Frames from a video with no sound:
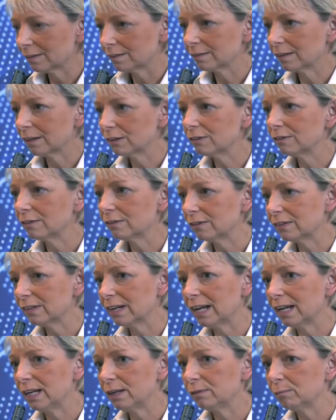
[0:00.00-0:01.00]
discussion
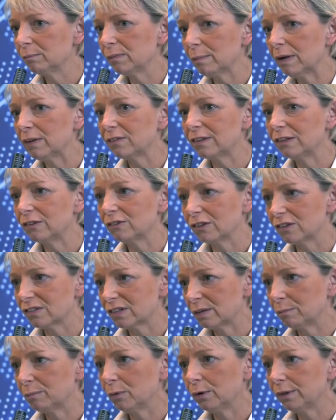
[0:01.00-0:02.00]
today. Most
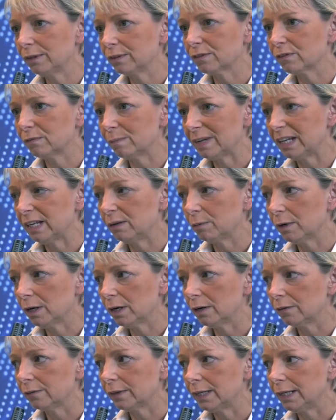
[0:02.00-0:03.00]
interesting points for me
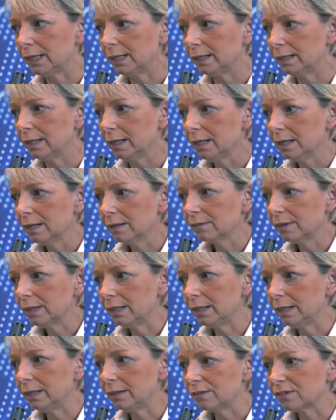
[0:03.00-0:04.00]
were the
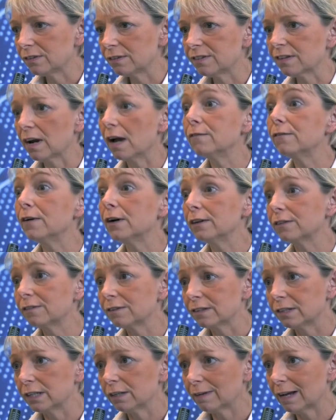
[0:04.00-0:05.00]

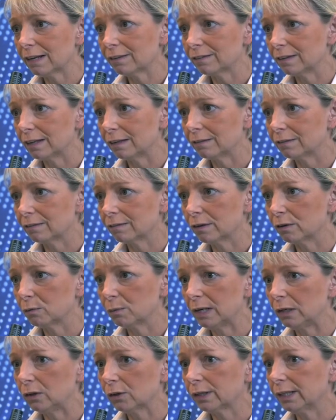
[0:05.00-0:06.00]
diversity of assets that
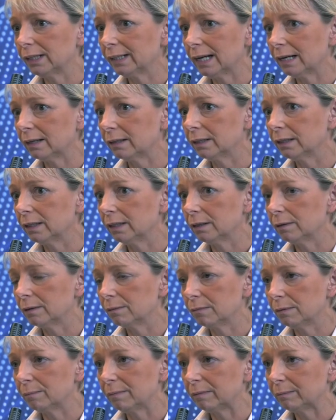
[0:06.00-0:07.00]
we're looking at
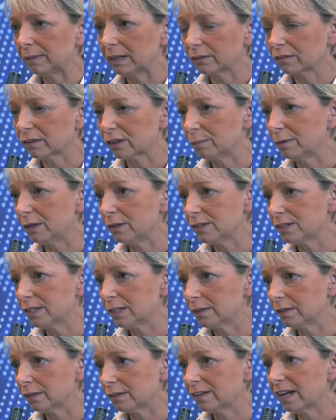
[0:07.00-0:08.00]
amongst
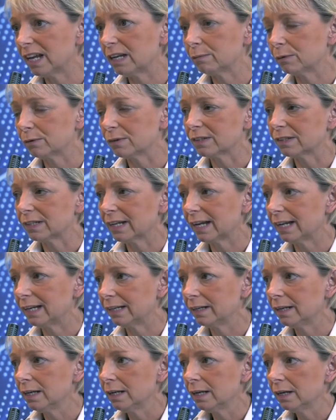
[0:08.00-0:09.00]
community at the table
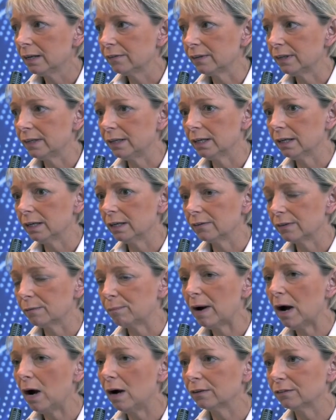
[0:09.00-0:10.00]
today, the
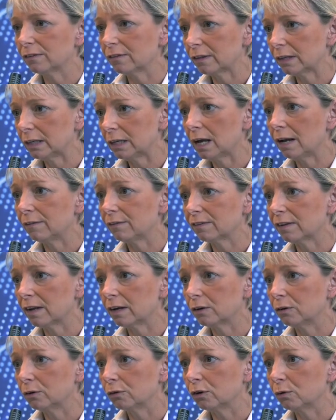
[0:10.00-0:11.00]
parts of the life
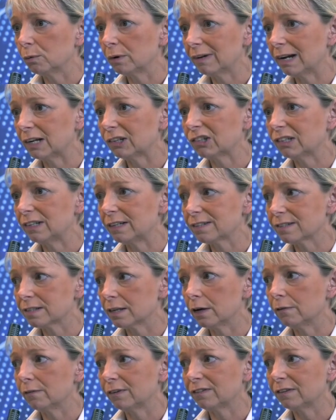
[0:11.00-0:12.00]
cycle that we're actually
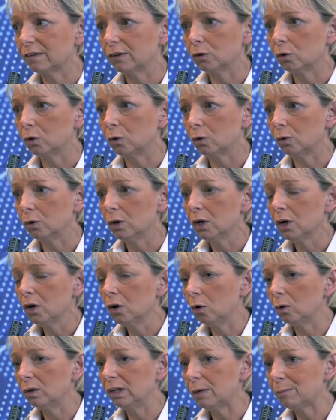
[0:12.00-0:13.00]
servicing or
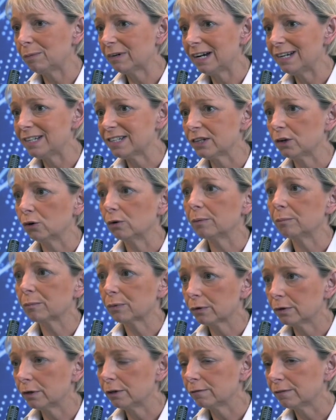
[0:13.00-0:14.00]
liberating or
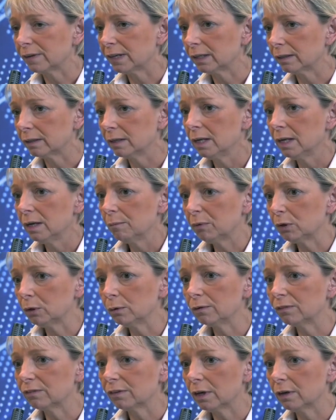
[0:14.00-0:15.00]
improving, but
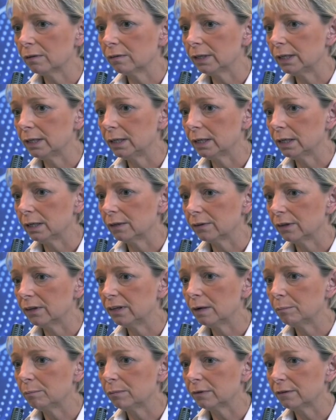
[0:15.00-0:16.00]
also the
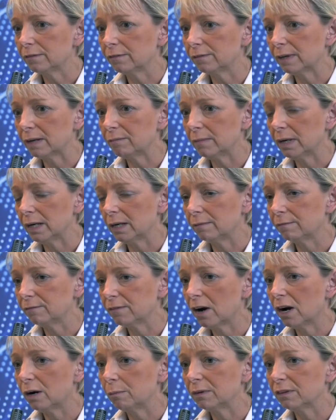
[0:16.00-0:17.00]
number of
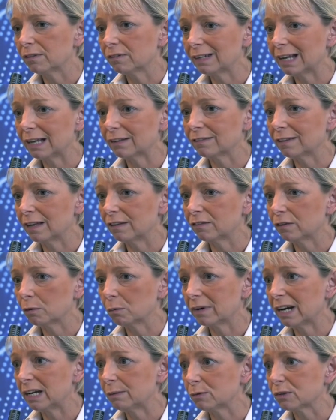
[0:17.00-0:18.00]
environments and assets that
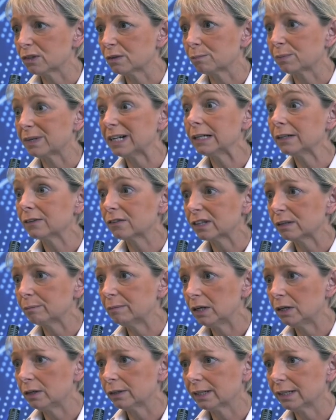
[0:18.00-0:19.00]
we're able to bring to the
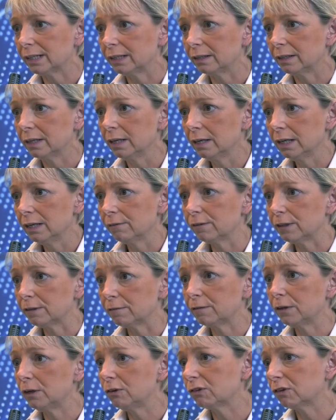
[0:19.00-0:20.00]
market for the
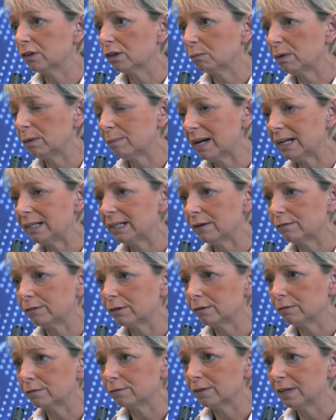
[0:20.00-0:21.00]
future that we may
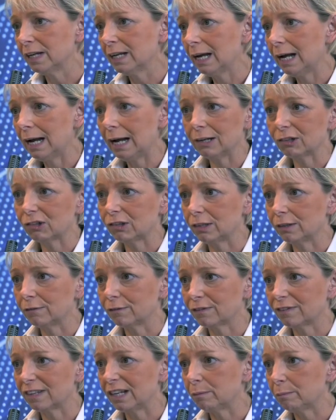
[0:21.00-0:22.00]
never have actually
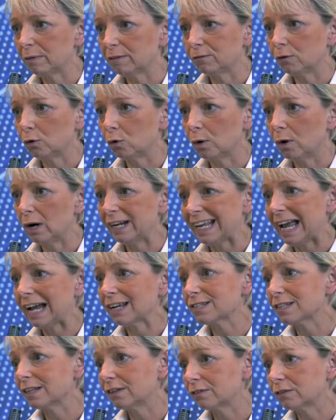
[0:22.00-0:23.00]
have seen before or had
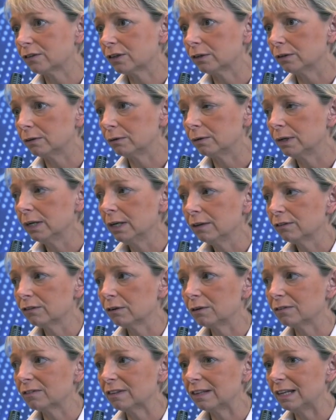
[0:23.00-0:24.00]
access to.
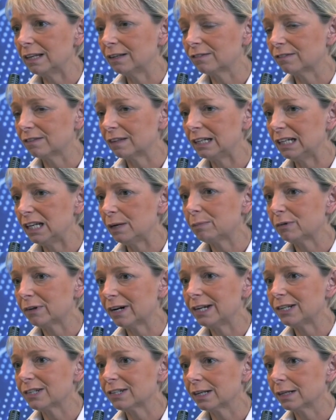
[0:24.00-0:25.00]
So it's the
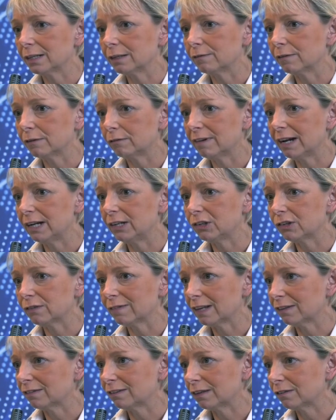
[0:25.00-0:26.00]
liberating of a range
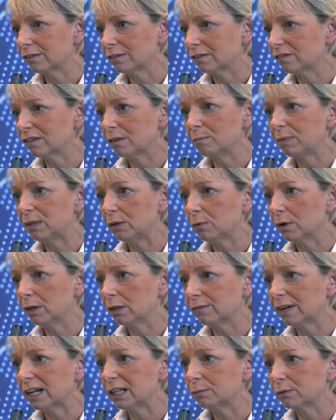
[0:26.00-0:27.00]
of assets that simply
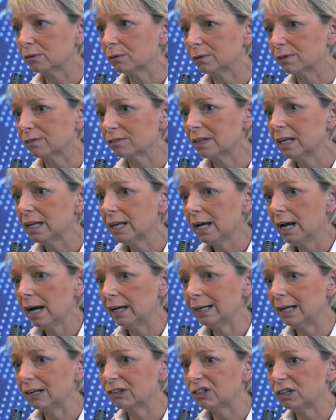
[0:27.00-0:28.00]
weren't available to us,
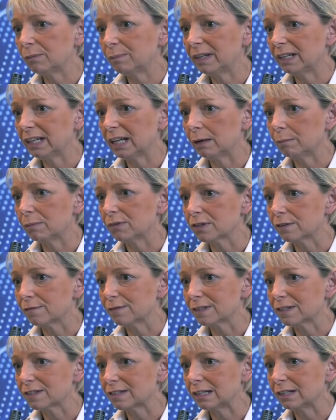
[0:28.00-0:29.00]
and actually being able to
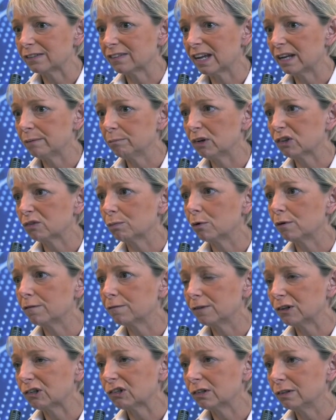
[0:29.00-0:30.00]
facilitate much more
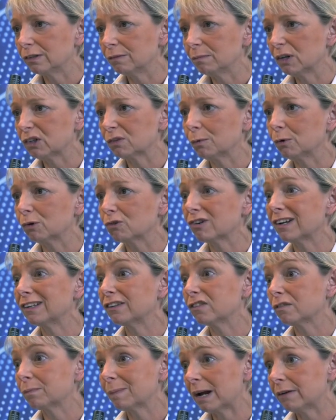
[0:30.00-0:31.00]
efficient, much more
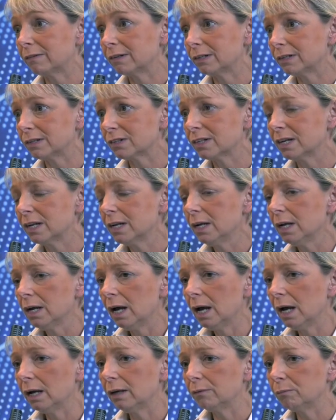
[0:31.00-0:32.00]
transparent
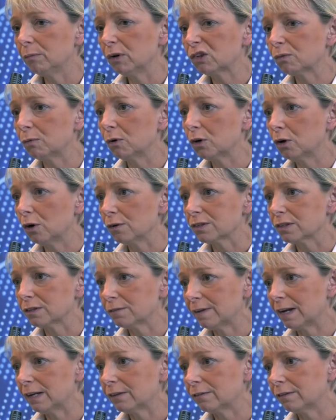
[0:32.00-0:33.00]
and much more
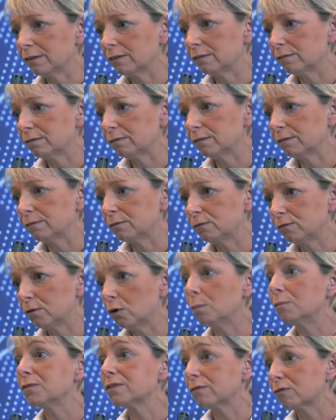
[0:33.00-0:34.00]
cost-effective
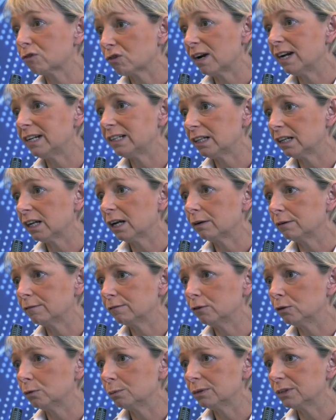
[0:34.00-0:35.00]
forms of trading going
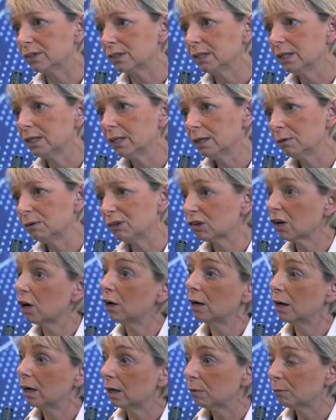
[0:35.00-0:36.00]
forward, which
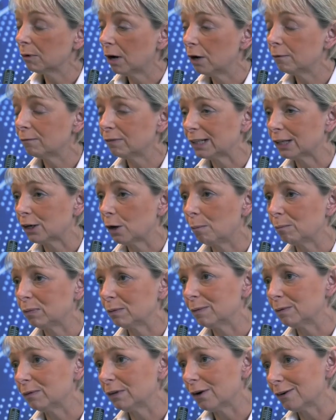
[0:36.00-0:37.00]
will hopefully
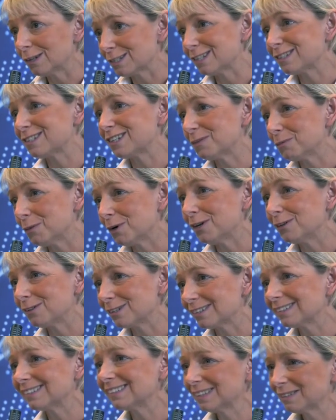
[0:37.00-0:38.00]
complement our existing world.